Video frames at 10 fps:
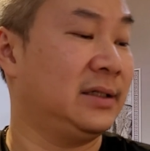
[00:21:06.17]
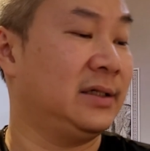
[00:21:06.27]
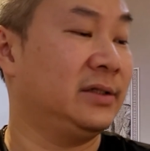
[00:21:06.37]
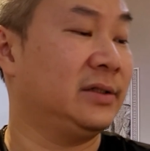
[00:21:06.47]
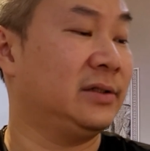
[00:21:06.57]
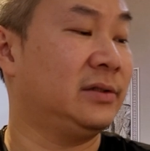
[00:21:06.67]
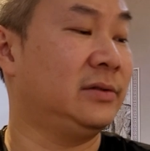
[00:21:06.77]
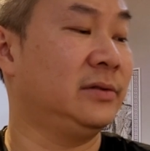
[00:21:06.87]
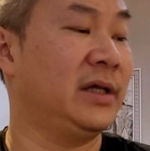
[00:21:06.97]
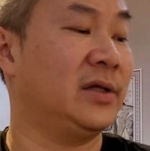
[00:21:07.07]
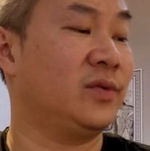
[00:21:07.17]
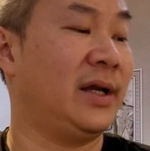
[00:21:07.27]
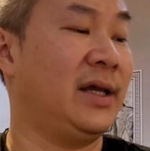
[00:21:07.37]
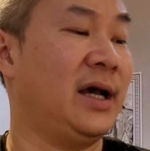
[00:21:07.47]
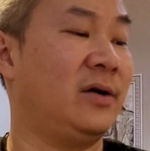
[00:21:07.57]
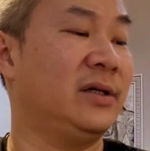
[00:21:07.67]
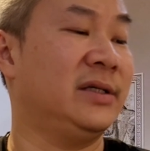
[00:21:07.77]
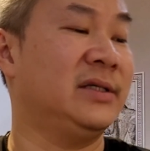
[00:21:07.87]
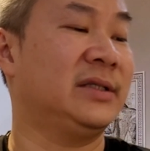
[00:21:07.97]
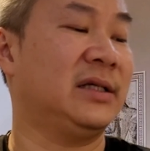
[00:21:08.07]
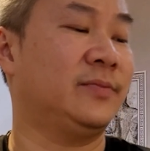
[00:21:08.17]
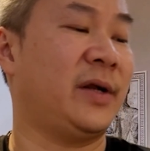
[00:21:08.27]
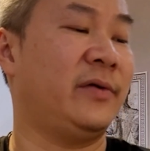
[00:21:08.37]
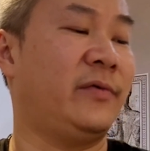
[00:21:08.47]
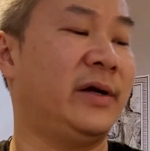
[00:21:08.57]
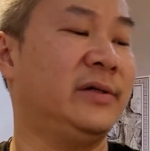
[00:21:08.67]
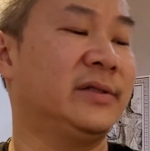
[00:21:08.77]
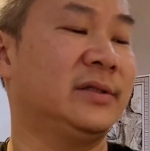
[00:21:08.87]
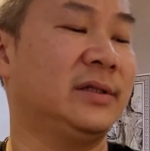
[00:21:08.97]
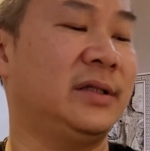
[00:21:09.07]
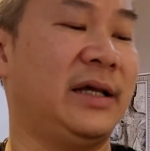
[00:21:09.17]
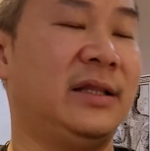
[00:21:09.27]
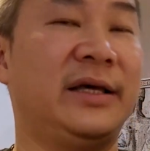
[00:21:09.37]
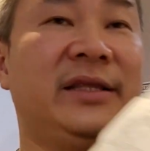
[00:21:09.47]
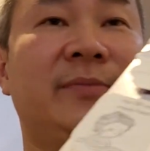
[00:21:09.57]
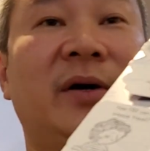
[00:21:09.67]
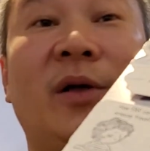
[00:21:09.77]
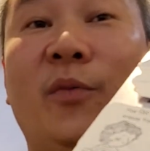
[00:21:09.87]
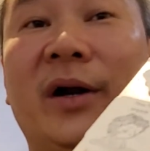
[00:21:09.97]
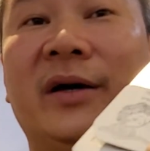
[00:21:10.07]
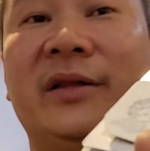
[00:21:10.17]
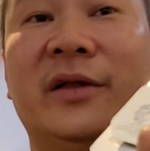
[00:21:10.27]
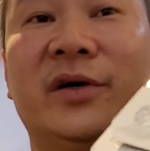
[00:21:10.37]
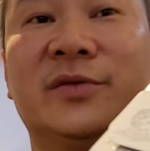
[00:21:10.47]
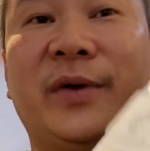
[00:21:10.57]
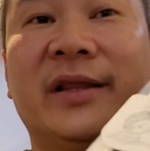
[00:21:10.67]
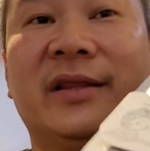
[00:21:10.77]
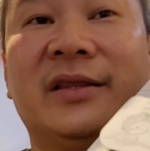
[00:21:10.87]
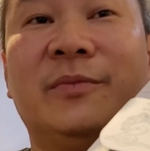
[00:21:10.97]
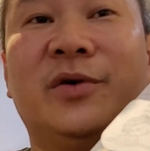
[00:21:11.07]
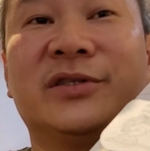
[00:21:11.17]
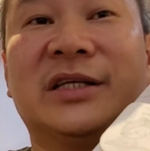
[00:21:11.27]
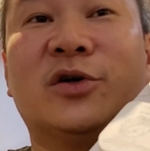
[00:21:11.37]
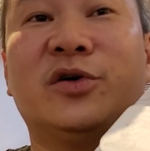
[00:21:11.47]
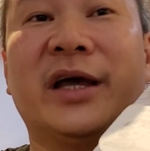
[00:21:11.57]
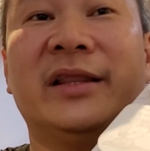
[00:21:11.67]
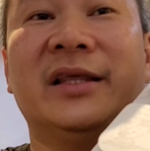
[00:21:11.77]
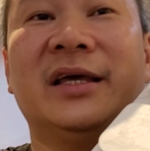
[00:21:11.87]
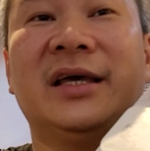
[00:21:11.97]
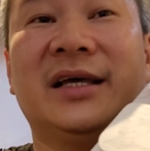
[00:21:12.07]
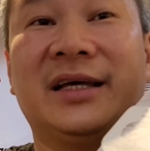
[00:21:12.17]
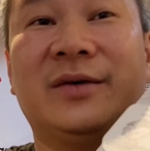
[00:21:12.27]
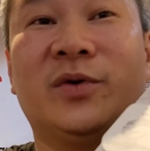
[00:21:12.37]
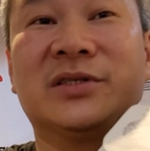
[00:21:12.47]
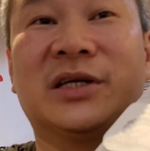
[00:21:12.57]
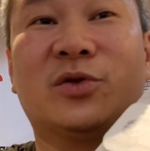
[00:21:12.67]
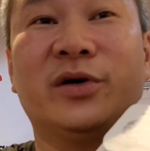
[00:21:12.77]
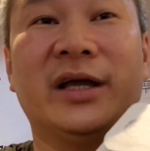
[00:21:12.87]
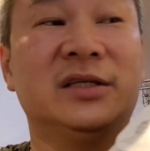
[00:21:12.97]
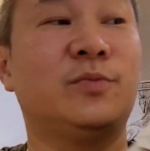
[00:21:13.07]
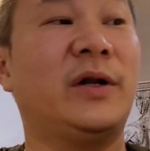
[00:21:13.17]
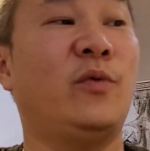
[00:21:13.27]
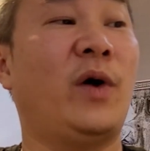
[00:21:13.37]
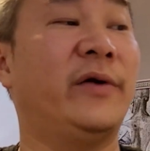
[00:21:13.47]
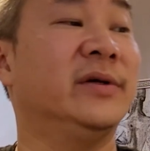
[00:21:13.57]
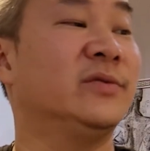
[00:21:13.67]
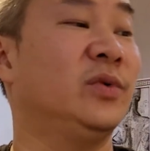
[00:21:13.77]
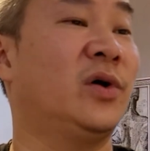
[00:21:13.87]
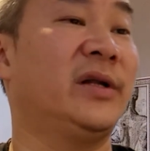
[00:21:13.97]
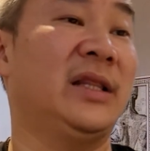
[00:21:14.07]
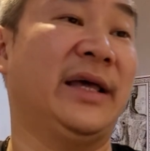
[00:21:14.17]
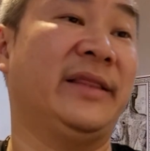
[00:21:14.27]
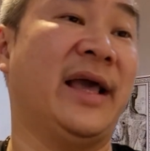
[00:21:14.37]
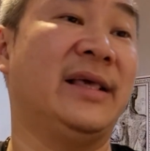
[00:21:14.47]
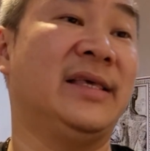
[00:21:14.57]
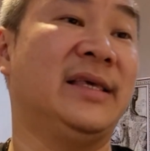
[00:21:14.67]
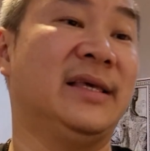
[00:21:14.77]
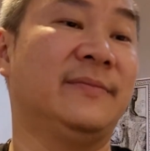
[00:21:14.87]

So that's why how the insects spread the virus, like a ladybird or what, they are not spread. The mosquito can spread the virus. We call it like dengue.